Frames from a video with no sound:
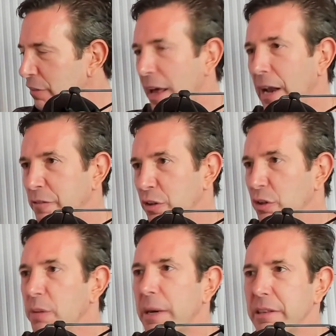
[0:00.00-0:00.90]
And I feel
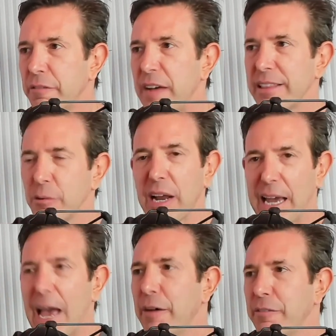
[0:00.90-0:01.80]
good about the fact that what I
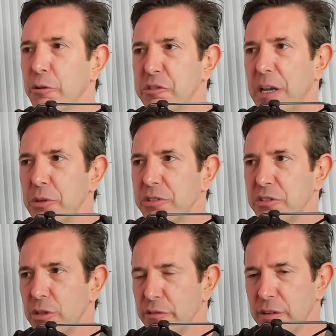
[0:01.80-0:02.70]
have, I was able to
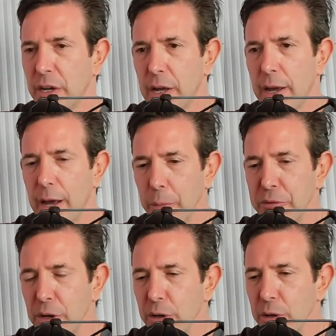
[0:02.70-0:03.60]
sort of help
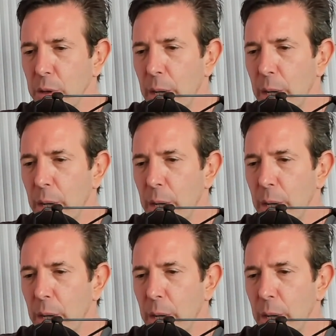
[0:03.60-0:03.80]
do.